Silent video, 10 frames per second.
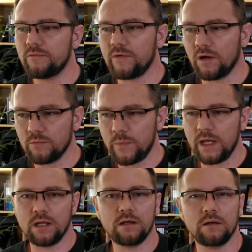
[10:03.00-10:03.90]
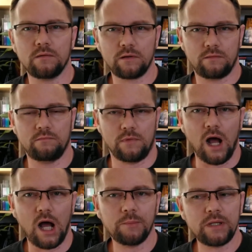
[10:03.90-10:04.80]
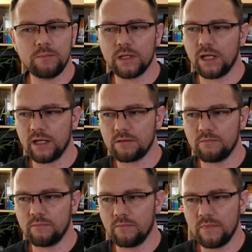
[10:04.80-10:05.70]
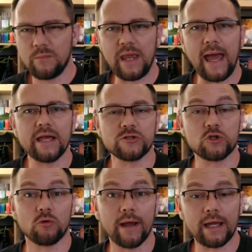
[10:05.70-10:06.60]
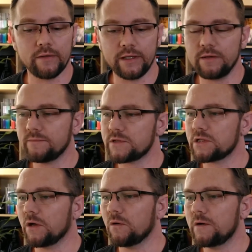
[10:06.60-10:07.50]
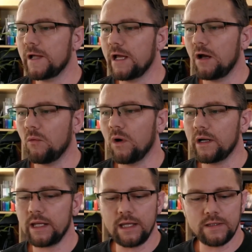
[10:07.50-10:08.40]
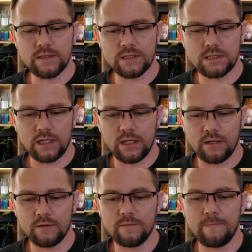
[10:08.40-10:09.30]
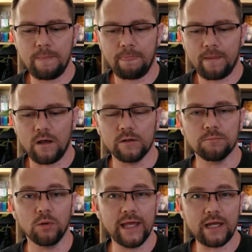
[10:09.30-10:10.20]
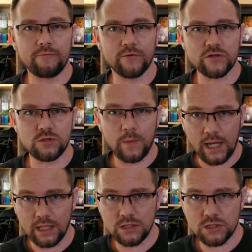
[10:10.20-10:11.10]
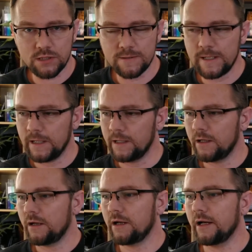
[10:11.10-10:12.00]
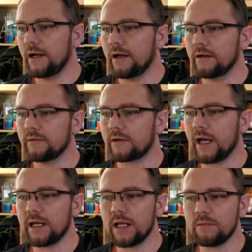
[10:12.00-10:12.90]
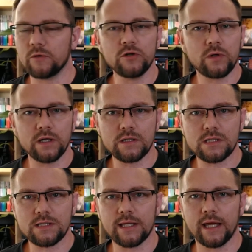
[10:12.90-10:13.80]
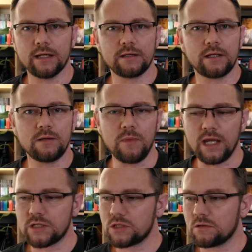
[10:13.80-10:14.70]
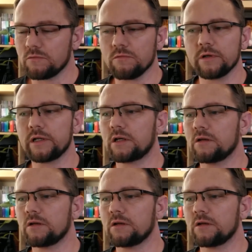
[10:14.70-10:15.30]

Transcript: the fountain pen hobby, but not maybe as directly. So one is called Blank First Page. A guy named Lucas that he makes really